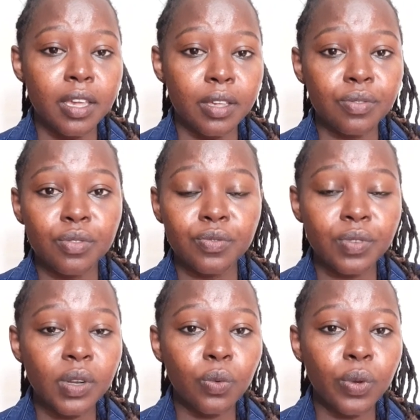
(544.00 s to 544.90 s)
if you
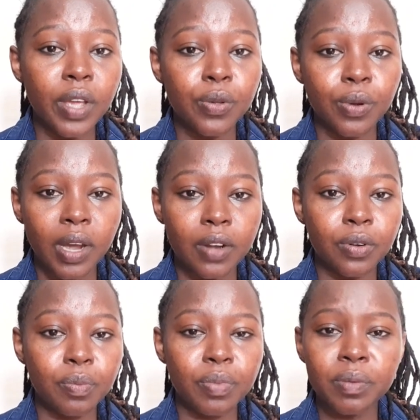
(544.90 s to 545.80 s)
feel where you are,
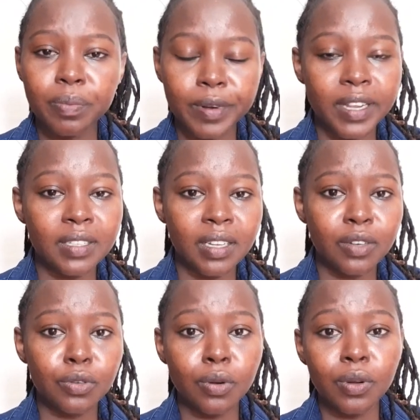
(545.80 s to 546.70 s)
you're being pressed
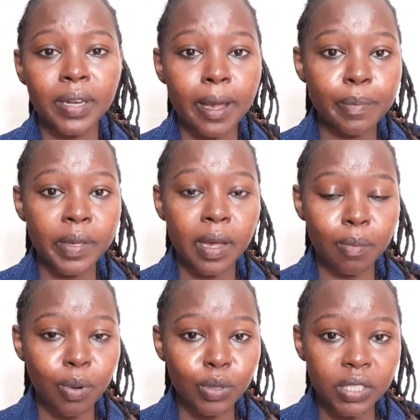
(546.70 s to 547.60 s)
and you're not happy
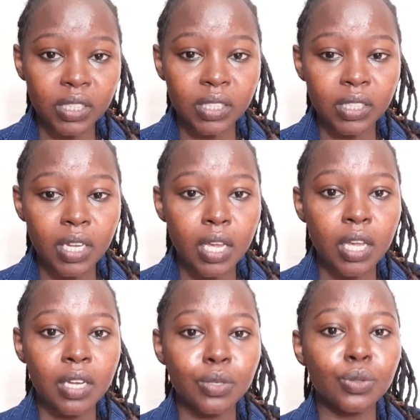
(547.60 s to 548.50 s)
about it,
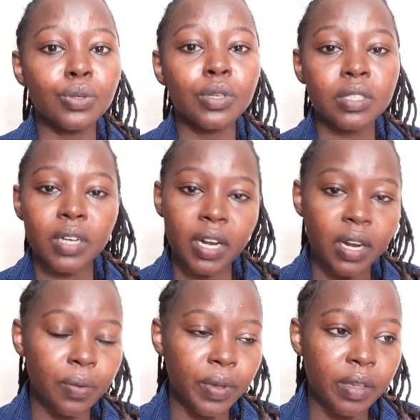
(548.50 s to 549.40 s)
do not run
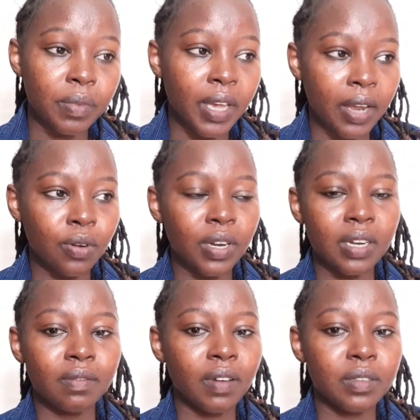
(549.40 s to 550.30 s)
away. Me, I don't
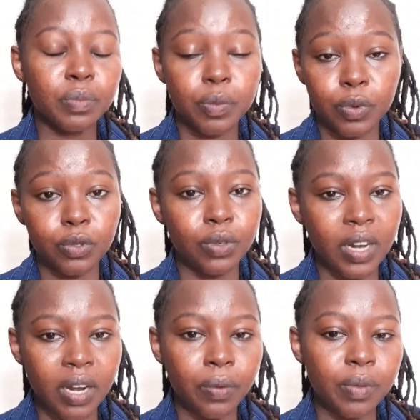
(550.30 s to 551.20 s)
advise people to
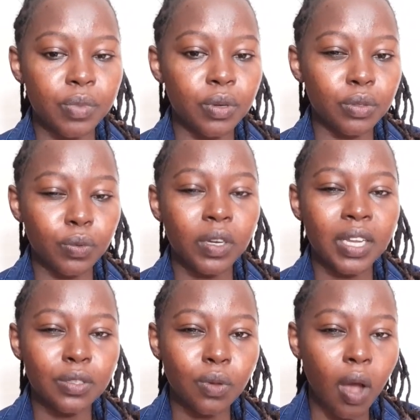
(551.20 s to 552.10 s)
run away because what
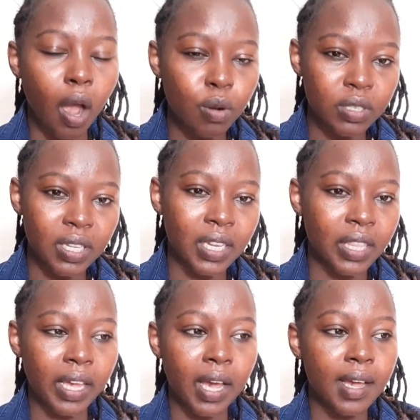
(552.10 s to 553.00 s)
I saw outside
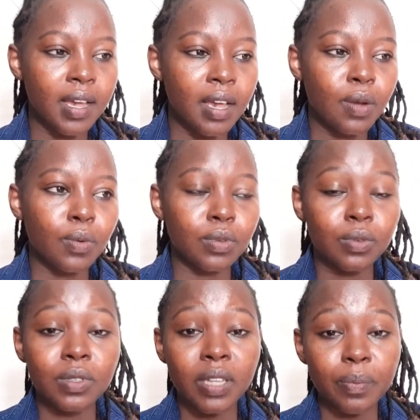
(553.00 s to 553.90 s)
there was
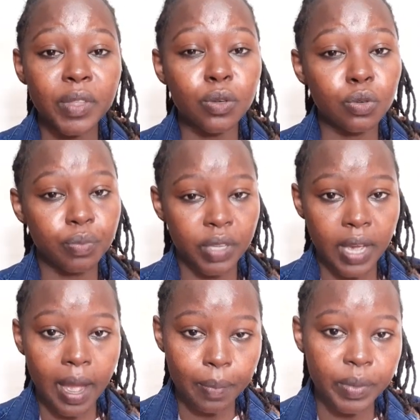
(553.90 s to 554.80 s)
not something to be
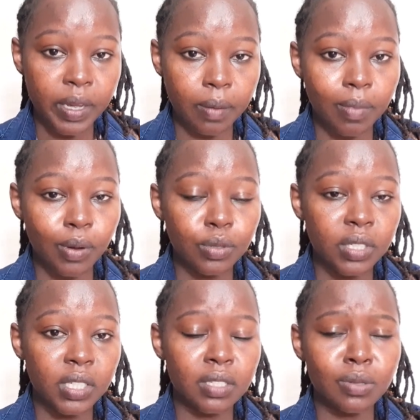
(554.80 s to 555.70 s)
happy about.
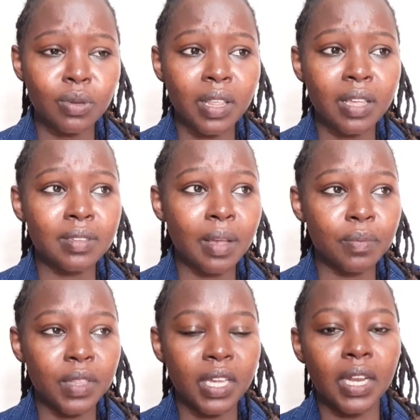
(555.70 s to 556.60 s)
It's not
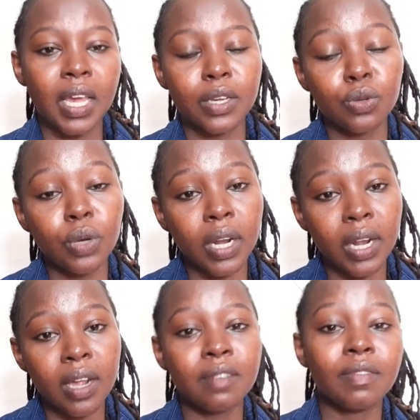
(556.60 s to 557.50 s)
something like you can
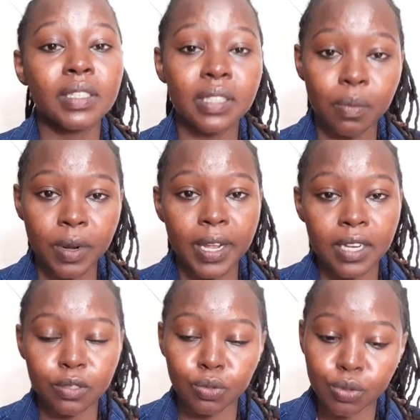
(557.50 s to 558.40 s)
advise someone
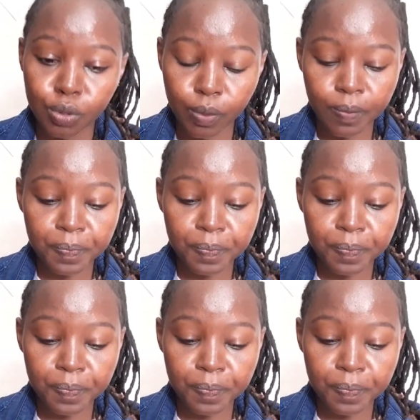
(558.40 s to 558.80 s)
else to do.